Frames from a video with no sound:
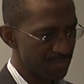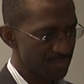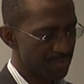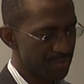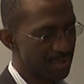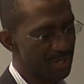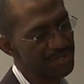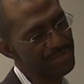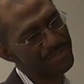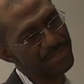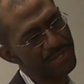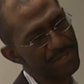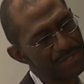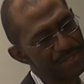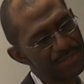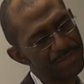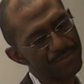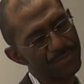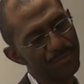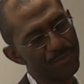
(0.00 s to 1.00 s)

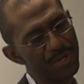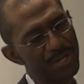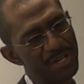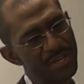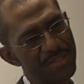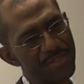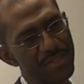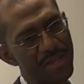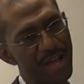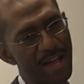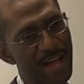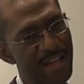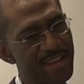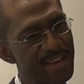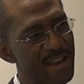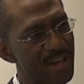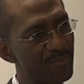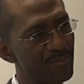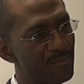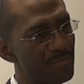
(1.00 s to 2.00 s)
process with a
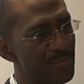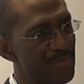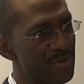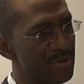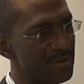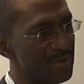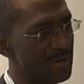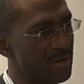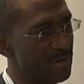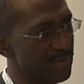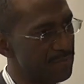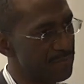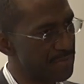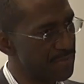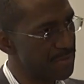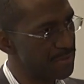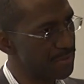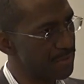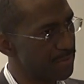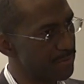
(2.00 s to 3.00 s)
number of
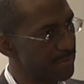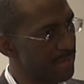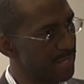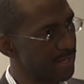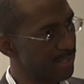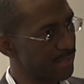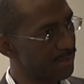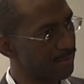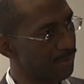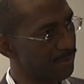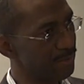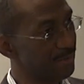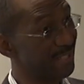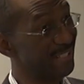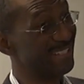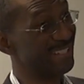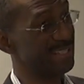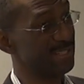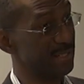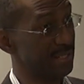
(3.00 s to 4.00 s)
theoretical
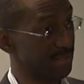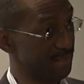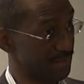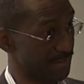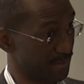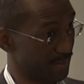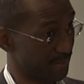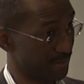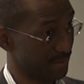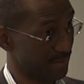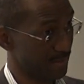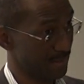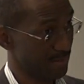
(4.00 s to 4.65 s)
leanings